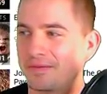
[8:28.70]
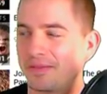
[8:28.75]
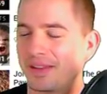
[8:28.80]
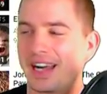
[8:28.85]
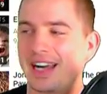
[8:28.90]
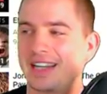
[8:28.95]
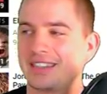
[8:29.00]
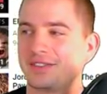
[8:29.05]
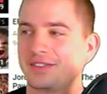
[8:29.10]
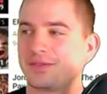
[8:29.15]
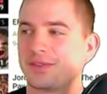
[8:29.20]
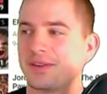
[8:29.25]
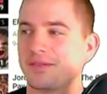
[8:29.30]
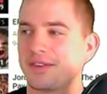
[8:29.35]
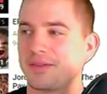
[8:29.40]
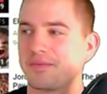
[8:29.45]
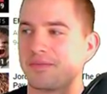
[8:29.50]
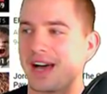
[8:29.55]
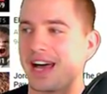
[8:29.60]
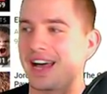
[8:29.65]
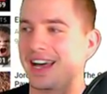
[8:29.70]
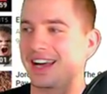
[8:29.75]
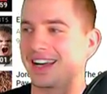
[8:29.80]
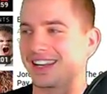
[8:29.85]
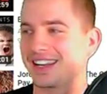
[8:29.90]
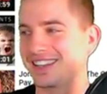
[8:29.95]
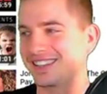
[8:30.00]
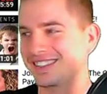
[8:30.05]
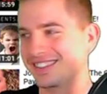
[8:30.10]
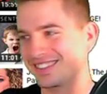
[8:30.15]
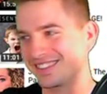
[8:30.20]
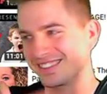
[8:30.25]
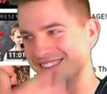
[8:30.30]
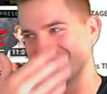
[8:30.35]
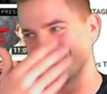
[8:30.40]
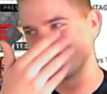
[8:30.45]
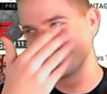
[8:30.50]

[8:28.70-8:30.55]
blast from the past,